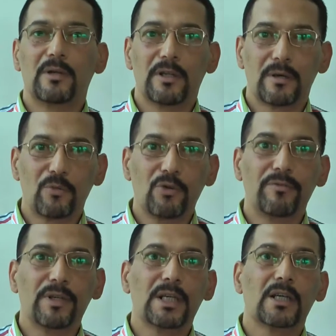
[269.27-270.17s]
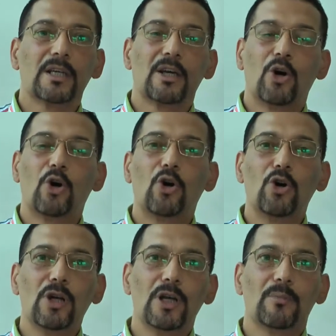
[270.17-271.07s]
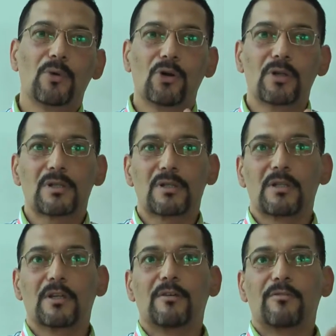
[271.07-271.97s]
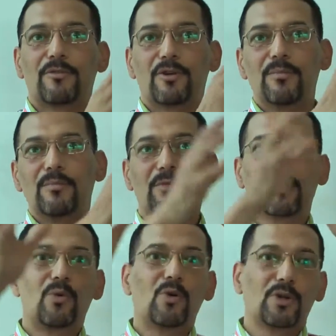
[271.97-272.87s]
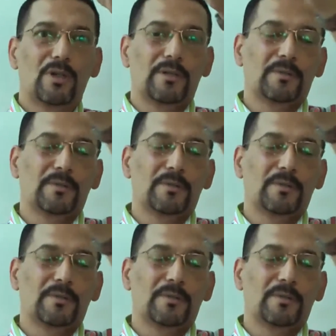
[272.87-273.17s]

removing whole blocks from the wall,